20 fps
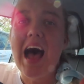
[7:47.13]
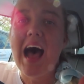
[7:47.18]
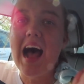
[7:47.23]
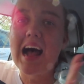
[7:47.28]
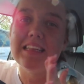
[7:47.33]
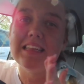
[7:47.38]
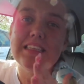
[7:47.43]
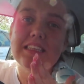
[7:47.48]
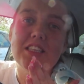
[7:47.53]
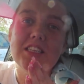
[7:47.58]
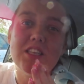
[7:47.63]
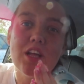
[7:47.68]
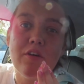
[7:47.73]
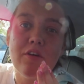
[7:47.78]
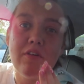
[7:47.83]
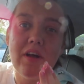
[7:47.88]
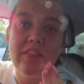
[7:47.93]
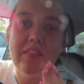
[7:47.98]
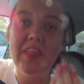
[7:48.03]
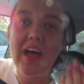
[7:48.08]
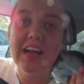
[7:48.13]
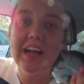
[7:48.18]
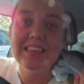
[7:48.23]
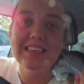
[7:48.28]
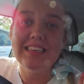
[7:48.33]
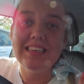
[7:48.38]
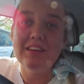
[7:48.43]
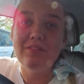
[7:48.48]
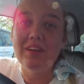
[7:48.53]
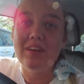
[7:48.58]
added stuff in that I
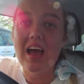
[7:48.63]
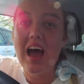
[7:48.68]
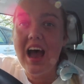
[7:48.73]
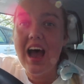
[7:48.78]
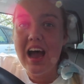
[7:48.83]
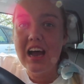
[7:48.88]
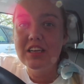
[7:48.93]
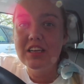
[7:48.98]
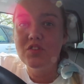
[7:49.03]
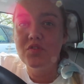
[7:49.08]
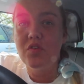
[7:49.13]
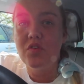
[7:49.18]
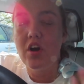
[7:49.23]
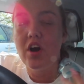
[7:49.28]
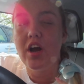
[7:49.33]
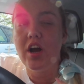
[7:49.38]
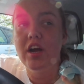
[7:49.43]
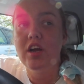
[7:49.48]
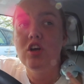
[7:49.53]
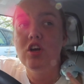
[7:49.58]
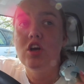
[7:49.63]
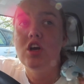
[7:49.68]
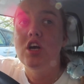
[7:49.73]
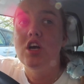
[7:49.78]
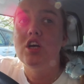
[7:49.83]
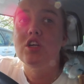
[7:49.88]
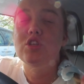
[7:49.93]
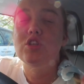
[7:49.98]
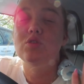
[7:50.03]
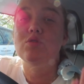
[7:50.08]
didn't even ask for.
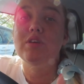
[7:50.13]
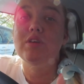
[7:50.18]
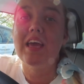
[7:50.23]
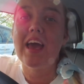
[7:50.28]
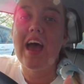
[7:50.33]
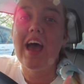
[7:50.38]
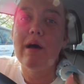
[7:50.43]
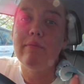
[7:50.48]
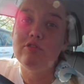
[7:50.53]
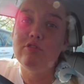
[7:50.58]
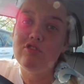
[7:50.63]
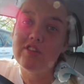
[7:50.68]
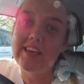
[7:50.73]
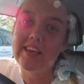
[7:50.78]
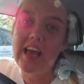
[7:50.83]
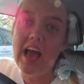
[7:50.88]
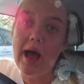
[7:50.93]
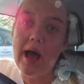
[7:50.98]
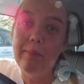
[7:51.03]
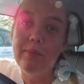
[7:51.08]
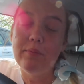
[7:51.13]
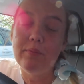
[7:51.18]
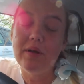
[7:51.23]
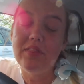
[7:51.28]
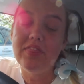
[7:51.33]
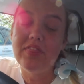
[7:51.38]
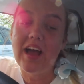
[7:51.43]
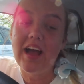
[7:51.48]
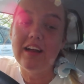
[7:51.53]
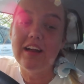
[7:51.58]
So yeah, I was really happy
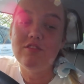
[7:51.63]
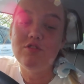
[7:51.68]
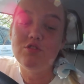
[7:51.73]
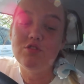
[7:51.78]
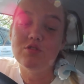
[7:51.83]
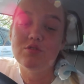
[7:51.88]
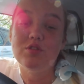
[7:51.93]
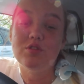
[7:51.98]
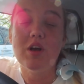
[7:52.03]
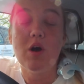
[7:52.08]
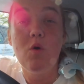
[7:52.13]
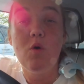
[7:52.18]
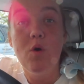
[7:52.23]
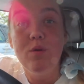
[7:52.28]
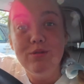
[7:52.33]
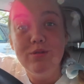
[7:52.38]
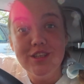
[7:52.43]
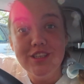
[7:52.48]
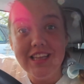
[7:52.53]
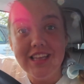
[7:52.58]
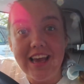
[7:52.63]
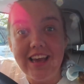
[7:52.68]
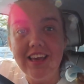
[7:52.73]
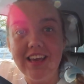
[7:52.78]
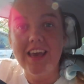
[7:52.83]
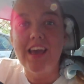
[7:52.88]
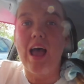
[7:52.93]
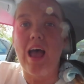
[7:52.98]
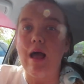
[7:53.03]
with the intro, so I hope you like it.